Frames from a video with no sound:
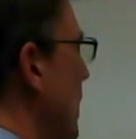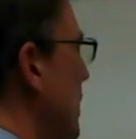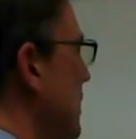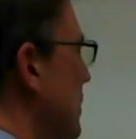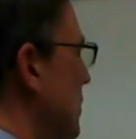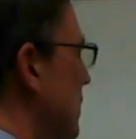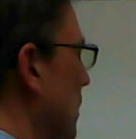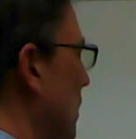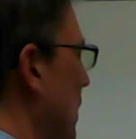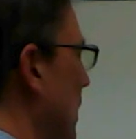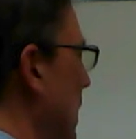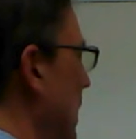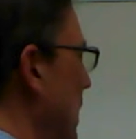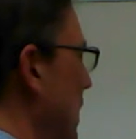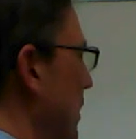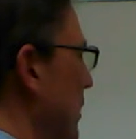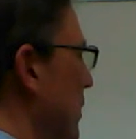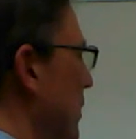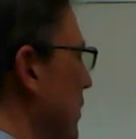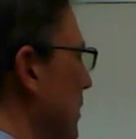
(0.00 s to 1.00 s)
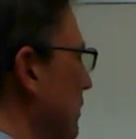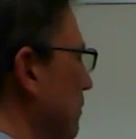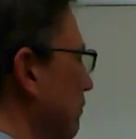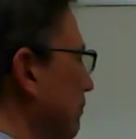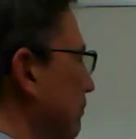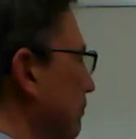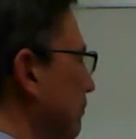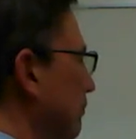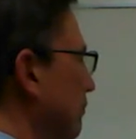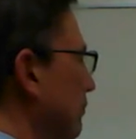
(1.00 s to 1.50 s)
the length.
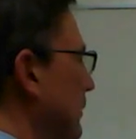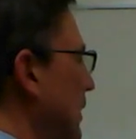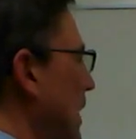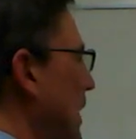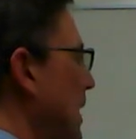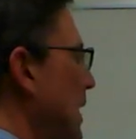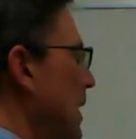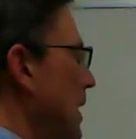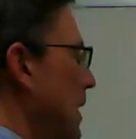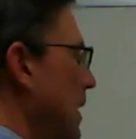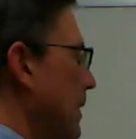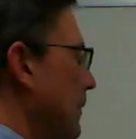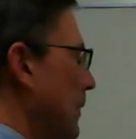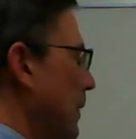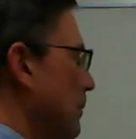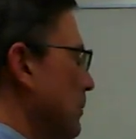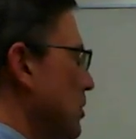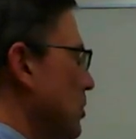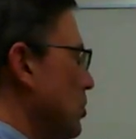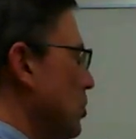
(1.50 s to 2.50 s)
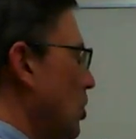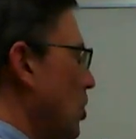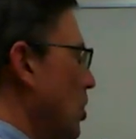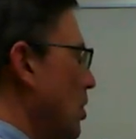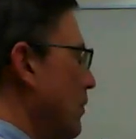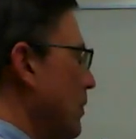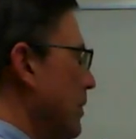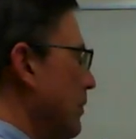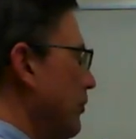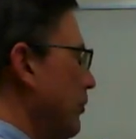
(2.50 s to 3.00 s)
If I'm solving
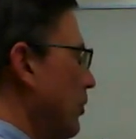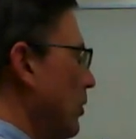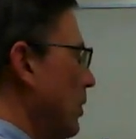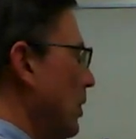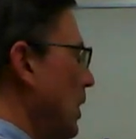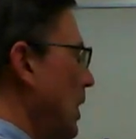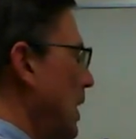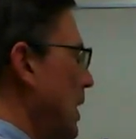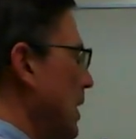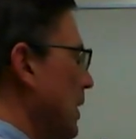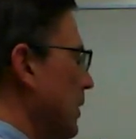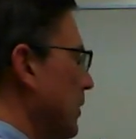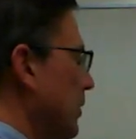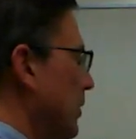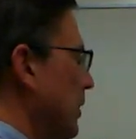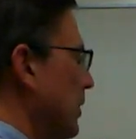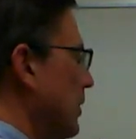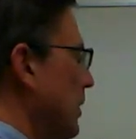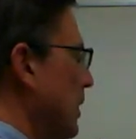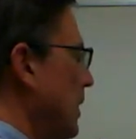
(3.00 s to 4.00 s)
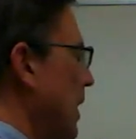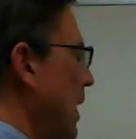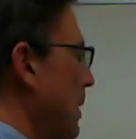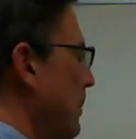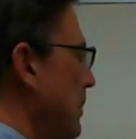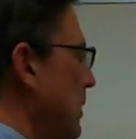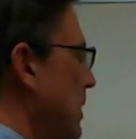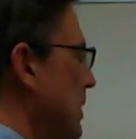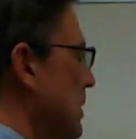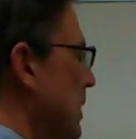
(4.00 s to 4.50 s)
for length, then that
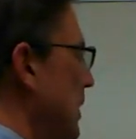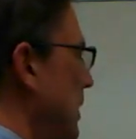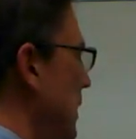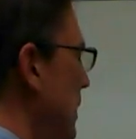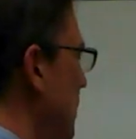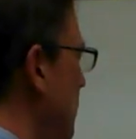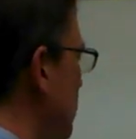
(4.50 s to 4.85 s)
means I need to